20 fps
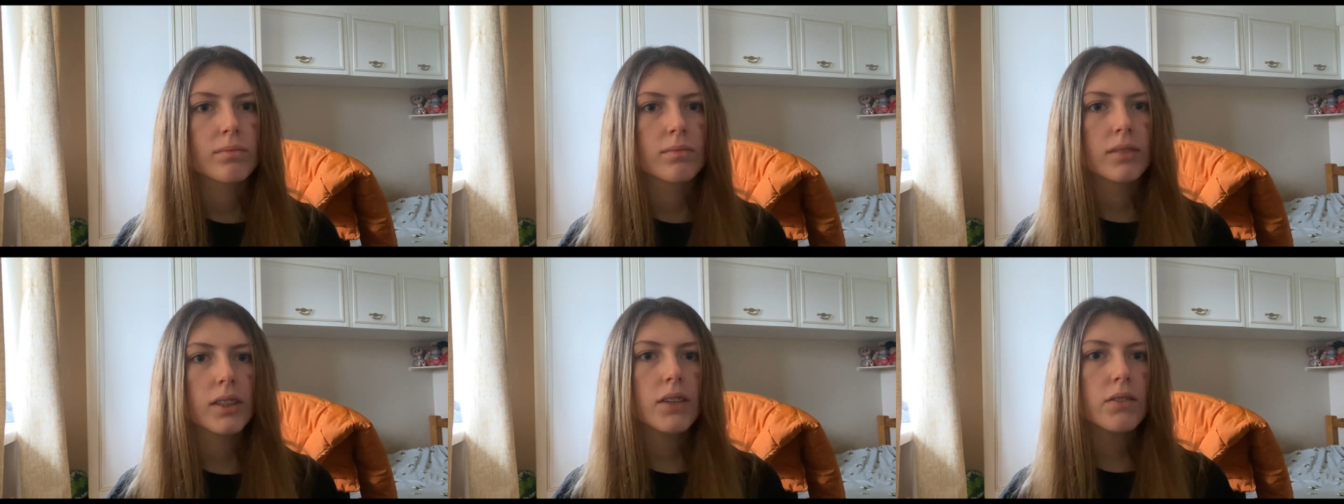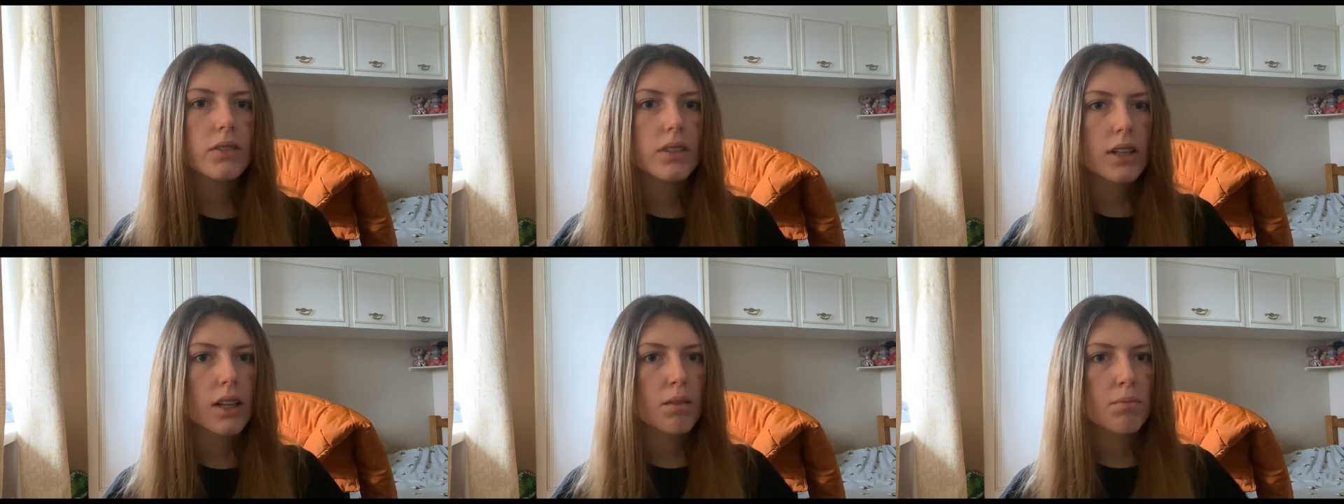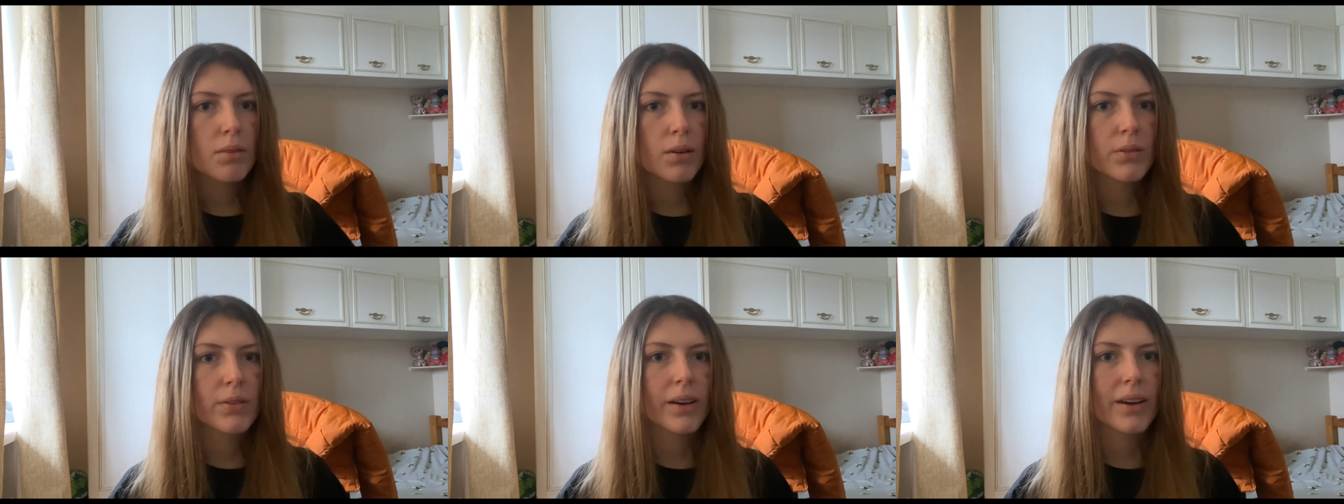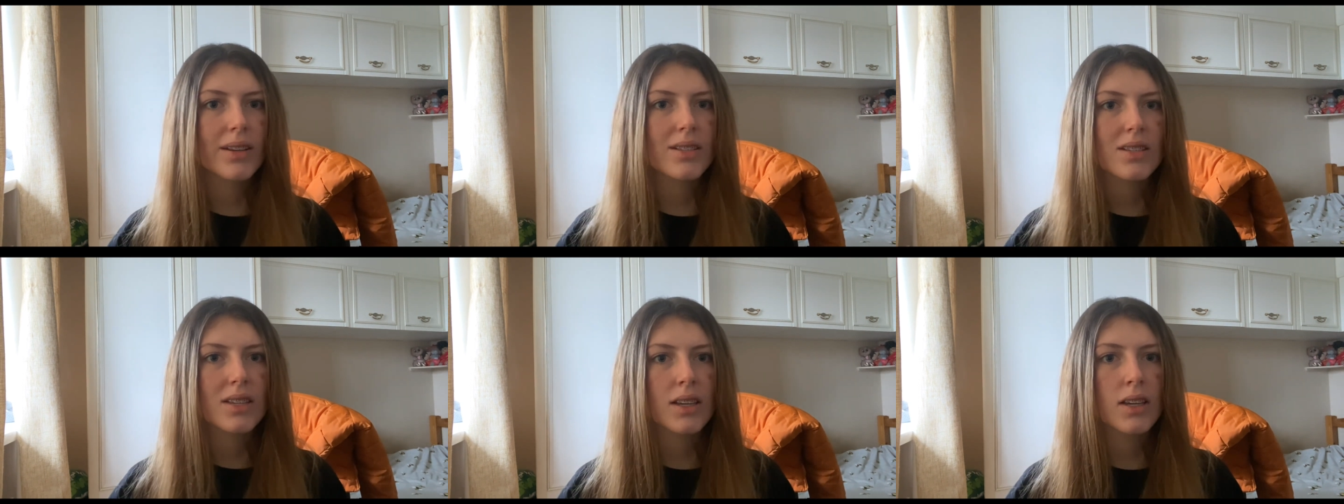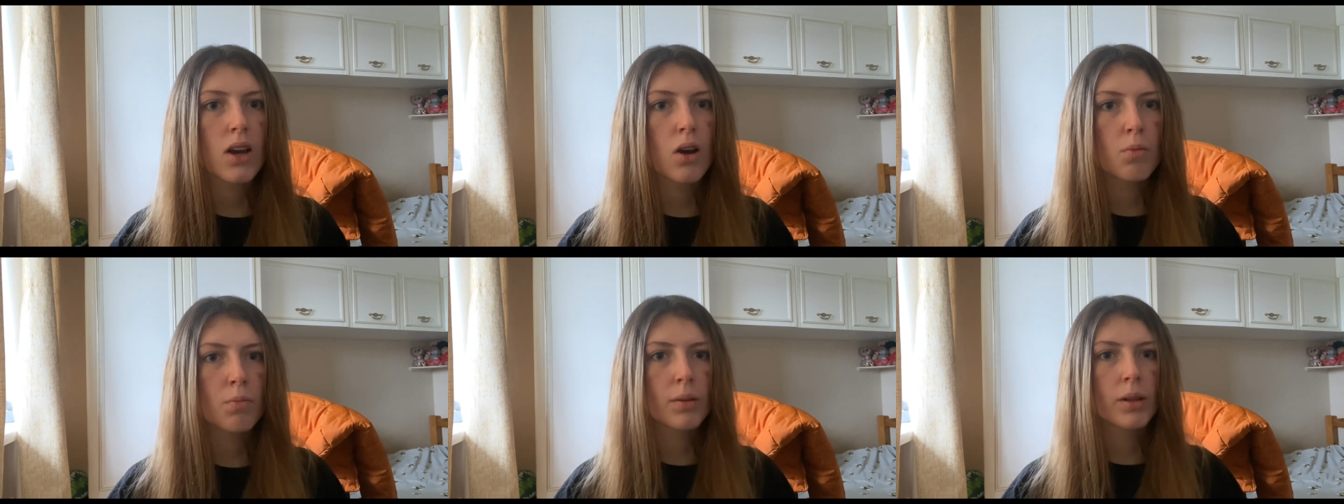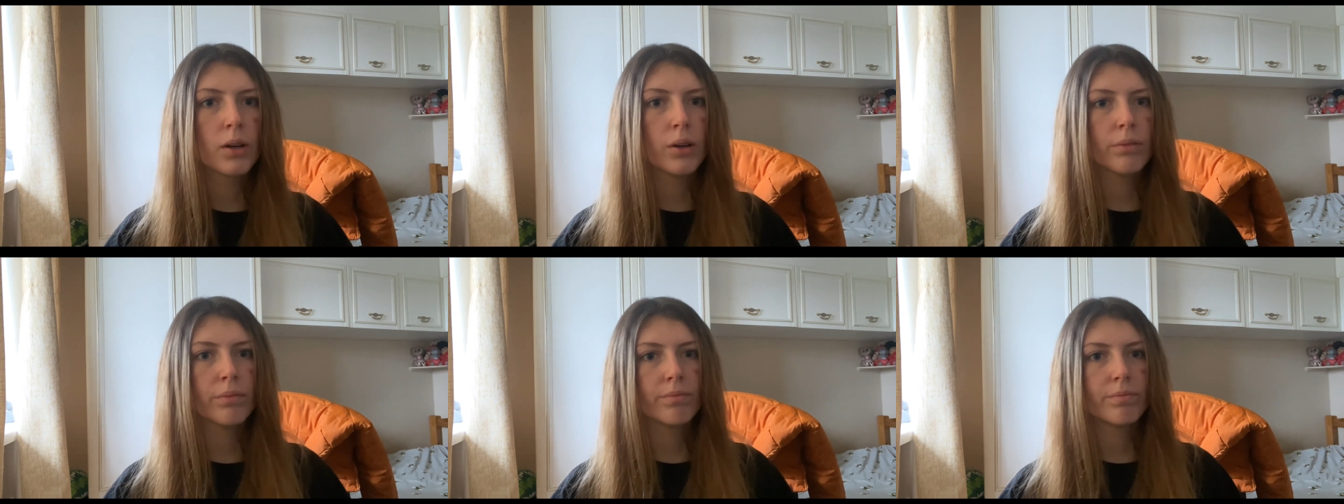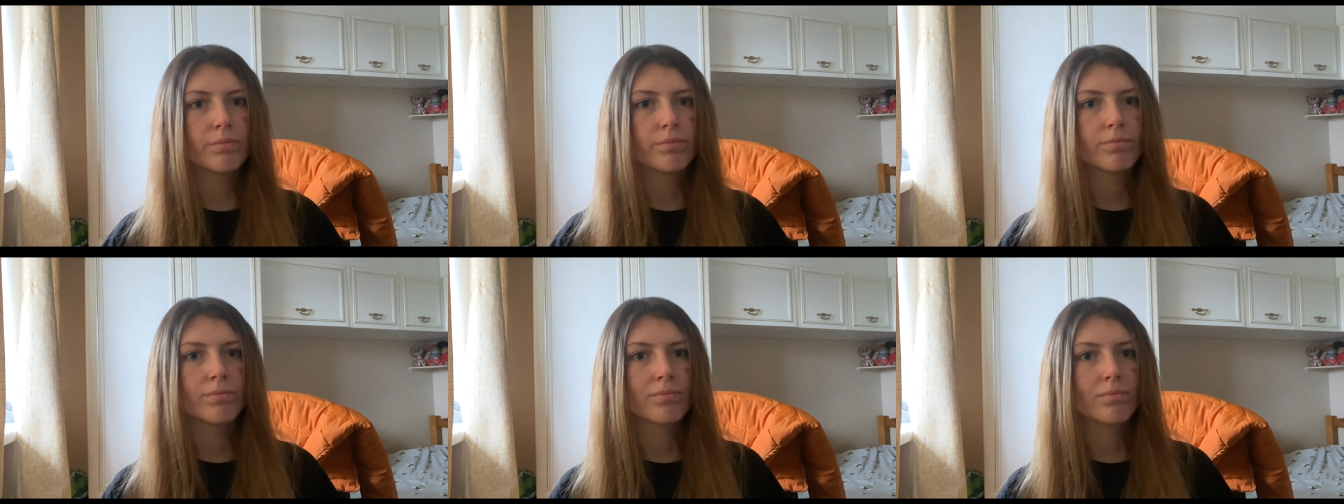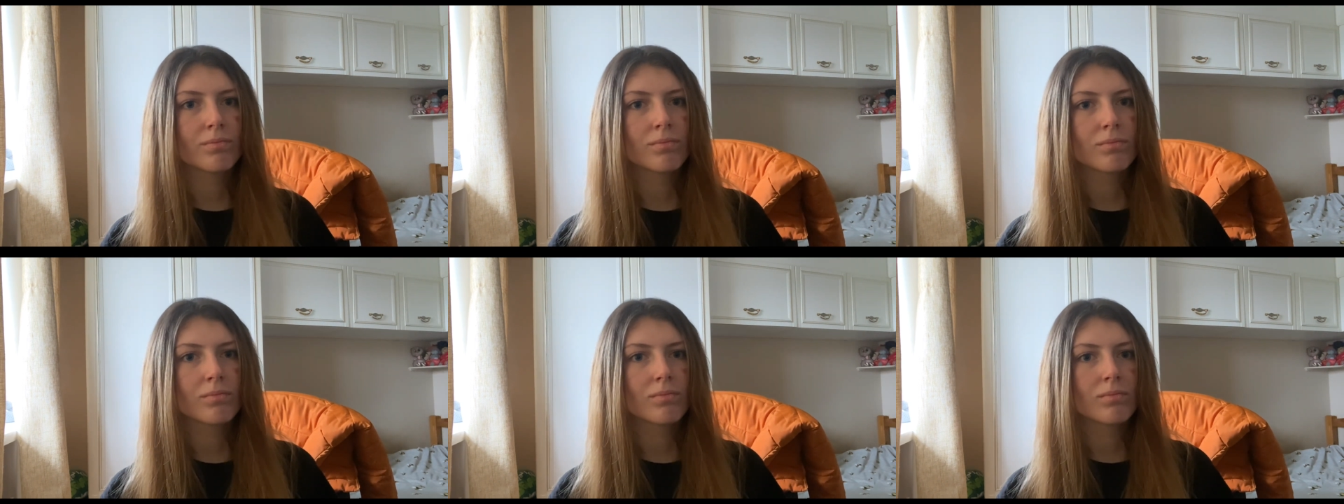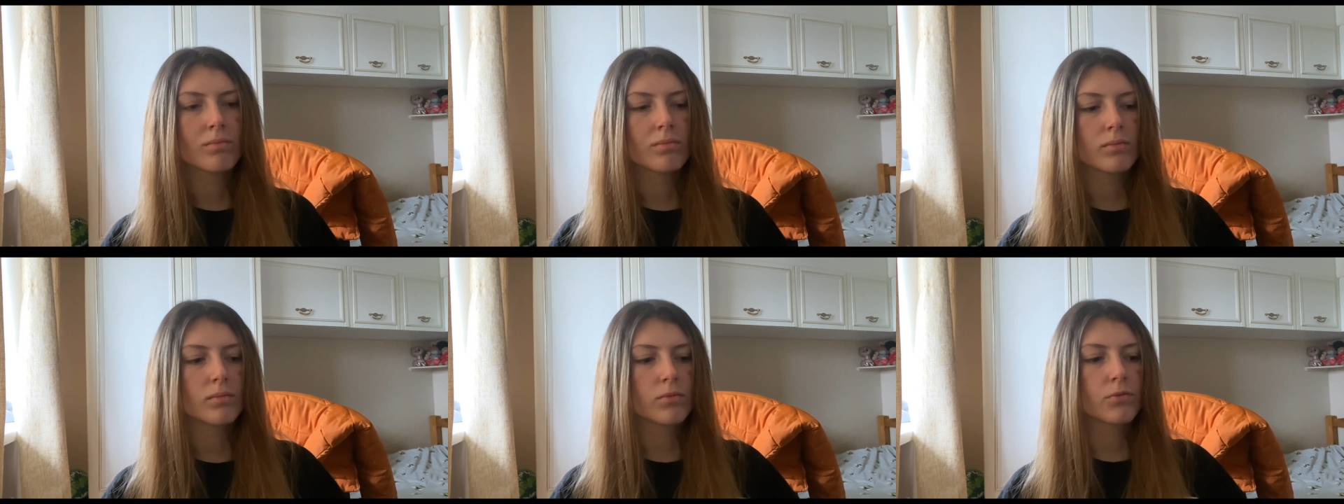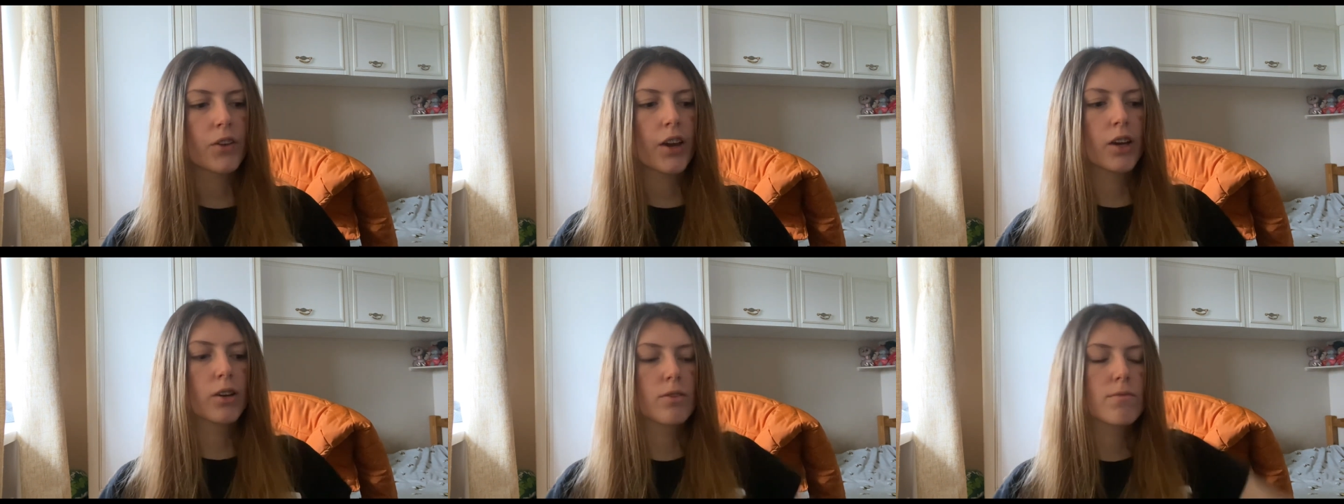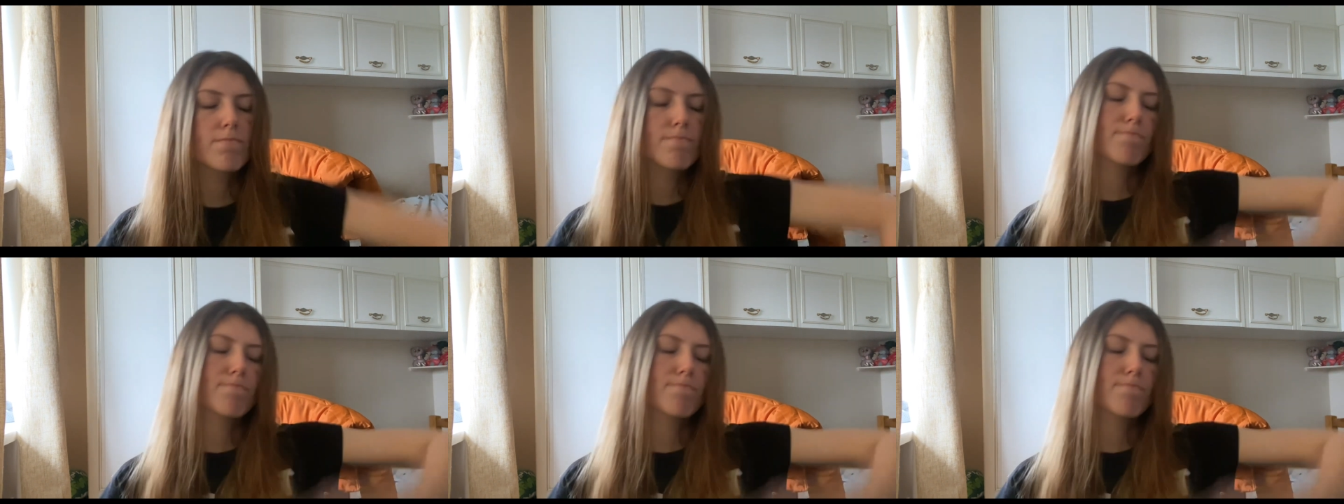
Leave it until I'm about 90, open it up. Failed.